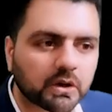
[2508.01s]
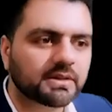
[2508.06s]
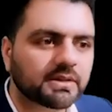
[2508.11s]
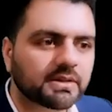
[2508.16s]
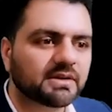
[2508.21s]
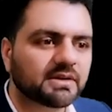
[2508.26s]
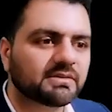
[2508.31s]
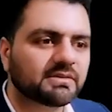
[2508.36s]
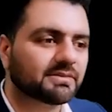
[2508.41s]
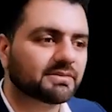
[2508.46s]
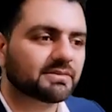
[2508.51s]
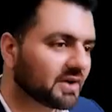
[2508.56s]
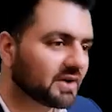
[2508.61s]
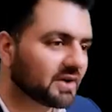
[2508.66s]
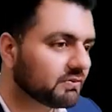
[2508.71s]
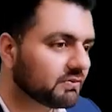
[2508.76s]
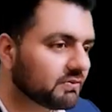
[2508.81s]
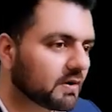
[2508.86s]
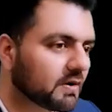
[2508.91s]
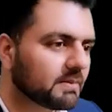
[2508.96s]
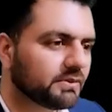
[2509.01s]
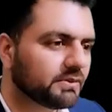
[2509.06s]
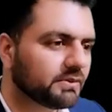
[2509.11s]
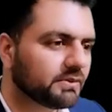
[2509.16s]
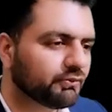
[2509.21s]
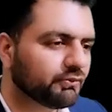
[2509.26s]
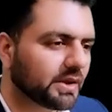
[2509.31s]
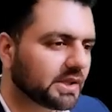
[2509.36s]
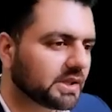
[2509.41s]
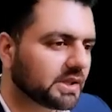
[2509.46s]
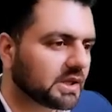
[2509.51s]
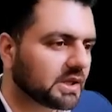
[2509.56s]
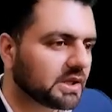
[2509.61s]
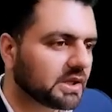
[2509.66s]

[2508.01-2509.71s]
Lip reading: there's a trade war between the